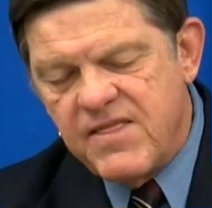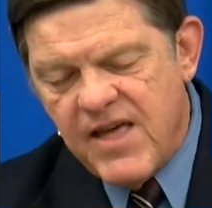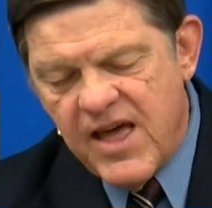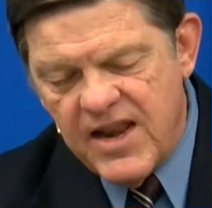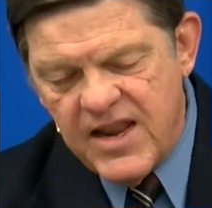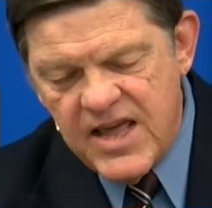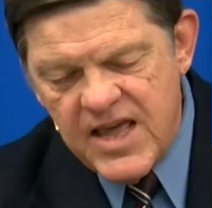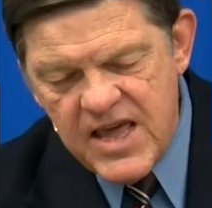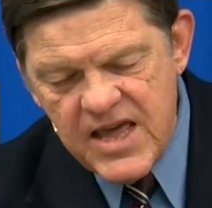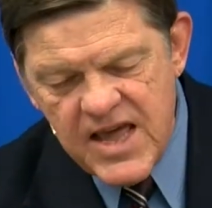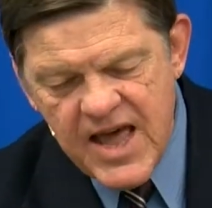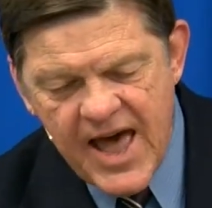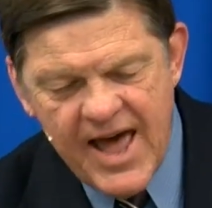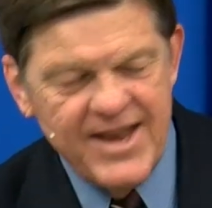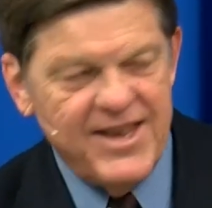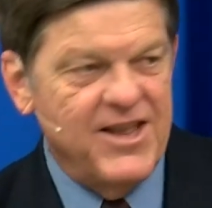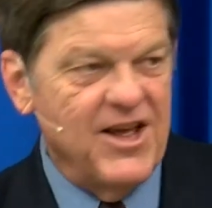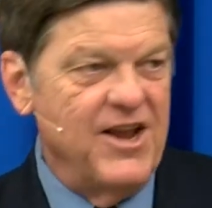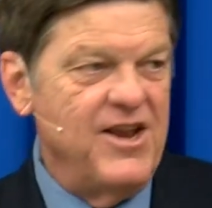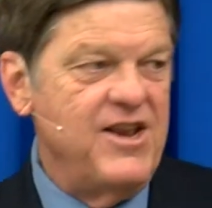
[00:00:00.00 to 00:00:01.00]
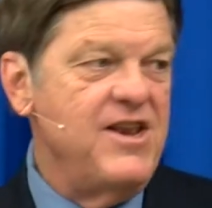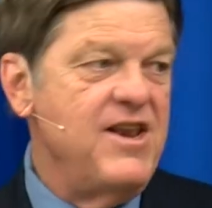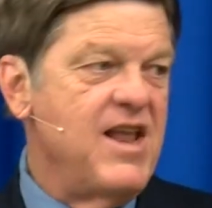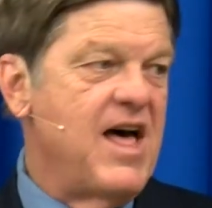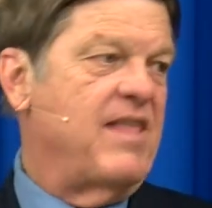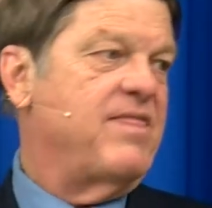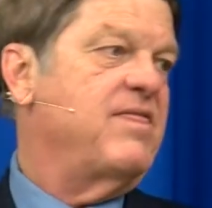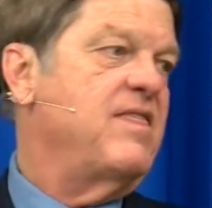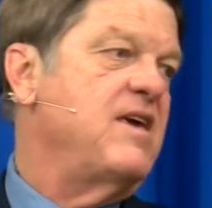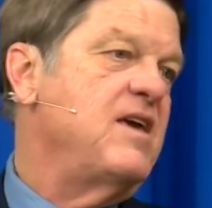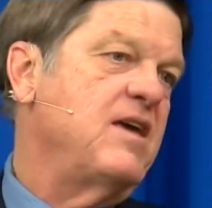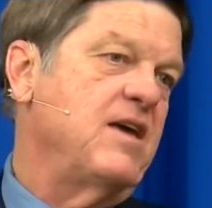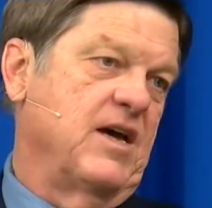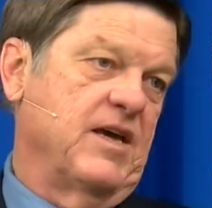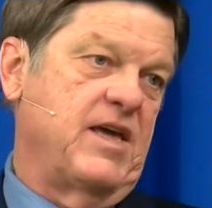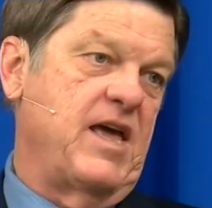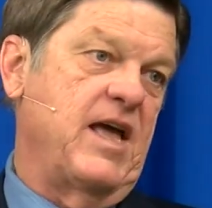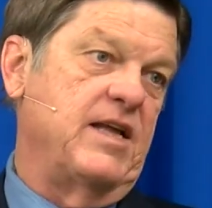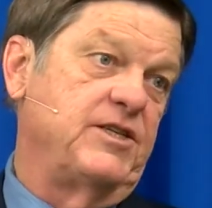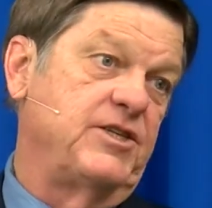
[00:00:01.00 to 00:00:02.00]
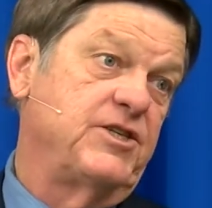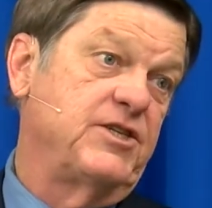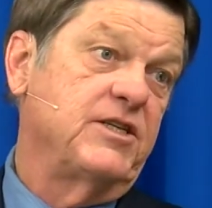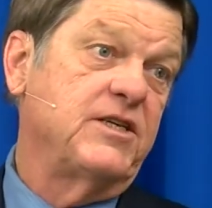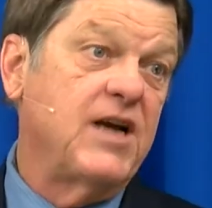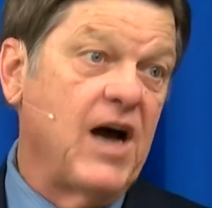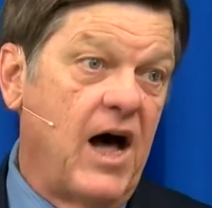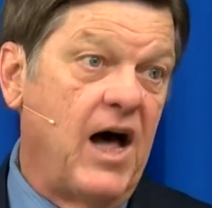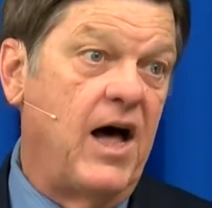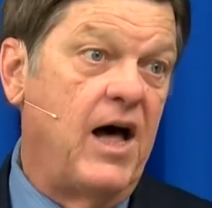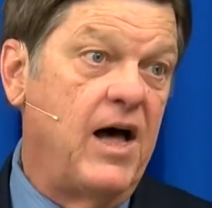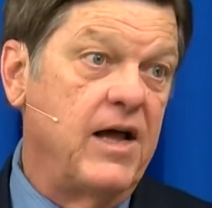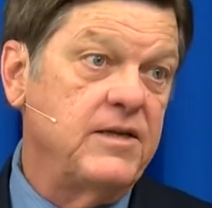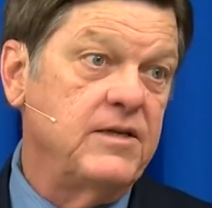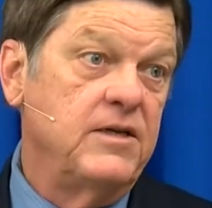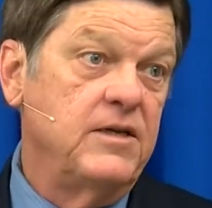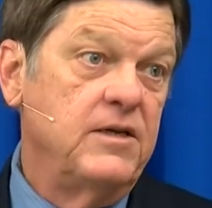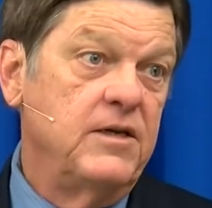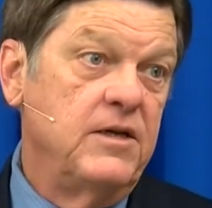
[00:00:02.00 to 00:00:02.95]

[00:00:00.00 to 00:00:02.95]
that he had done nothing against God,